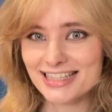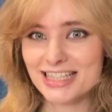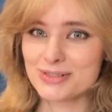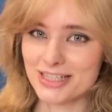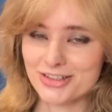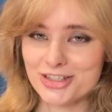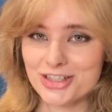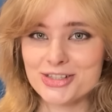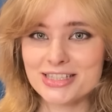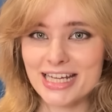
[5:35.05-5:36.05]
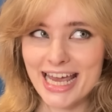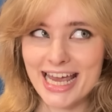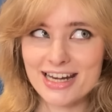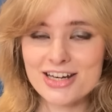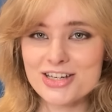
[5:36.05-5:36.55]
that was introduced
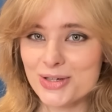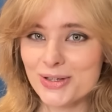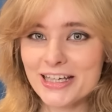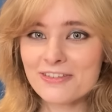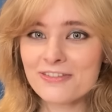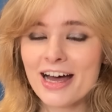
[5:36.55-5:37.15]
in New Leaf,